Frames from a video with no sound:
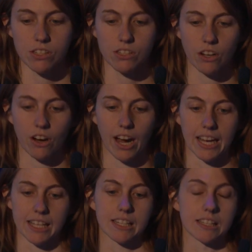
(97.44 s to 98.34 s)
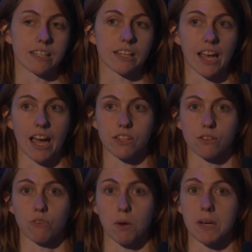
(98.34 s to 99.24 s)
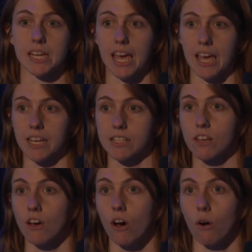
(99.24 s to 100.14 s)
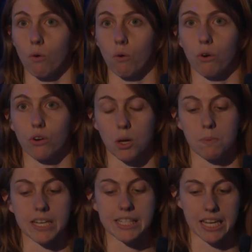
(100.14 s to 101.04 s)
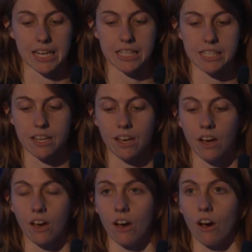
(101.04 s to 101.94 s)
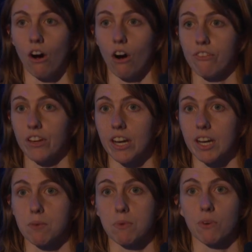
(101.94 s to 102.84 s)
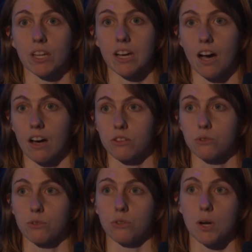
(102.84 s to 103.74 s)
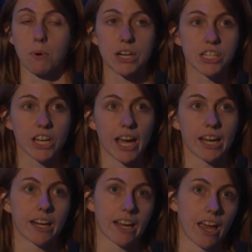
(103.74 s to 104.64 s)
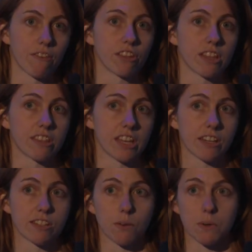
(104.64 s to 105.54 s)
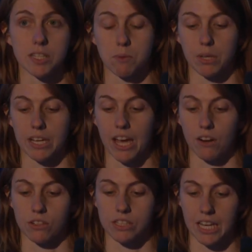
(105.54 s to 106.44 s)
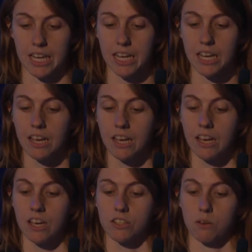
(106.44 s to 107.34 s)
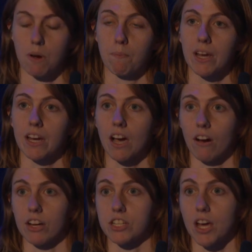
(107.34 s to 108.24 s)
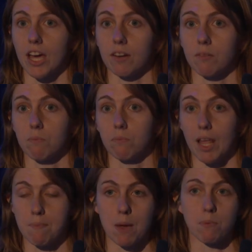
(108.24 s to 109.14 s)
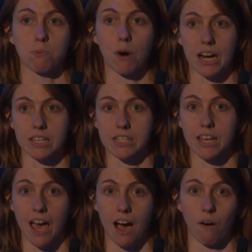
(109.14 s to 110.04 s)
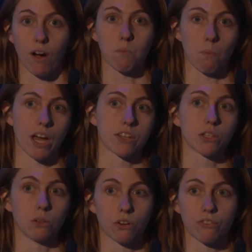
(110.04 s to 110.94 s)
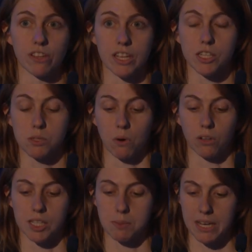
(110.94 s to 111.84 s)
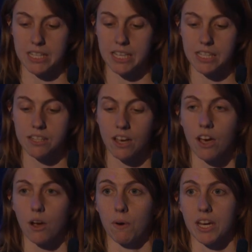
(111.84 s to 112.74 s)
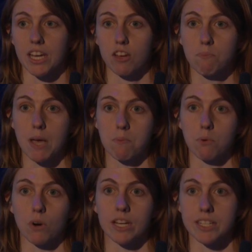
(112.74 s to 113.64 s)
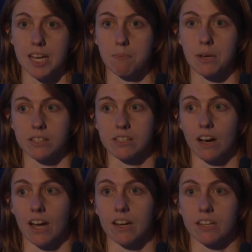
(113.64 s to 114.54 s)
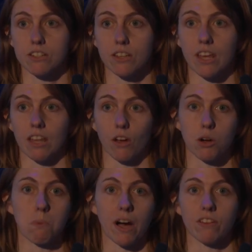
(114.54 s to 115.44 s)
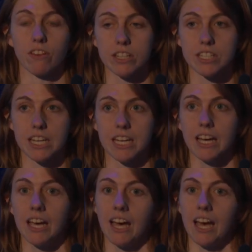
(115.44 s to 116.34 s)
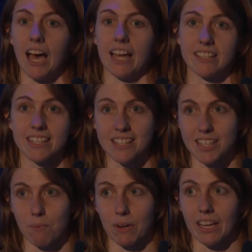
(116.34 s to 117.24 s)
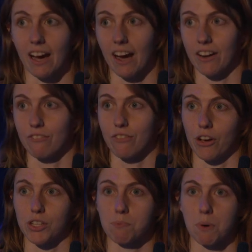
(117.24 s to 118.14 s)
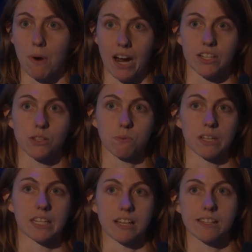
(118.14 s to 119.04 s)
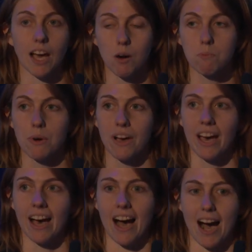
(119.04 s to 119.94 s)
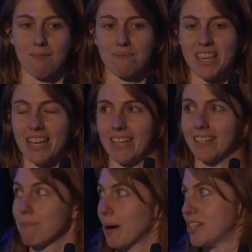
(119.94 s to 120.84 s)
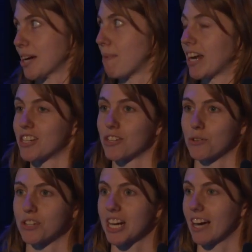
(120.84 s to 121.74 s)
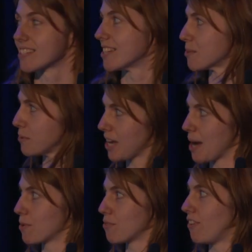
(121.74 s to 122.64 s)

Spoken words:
So I guess, is this a case of nobody cares or nobody sees? Often it can be really hard to appreciate and care for the things that we simply cannot see. So when we encourage and let people practice how and where to look for these smaller species, we can give people a deep insight into their local biodiversity. And this can seem really hard at first, but practice really does help. The project manager, Georgie Custance, was able to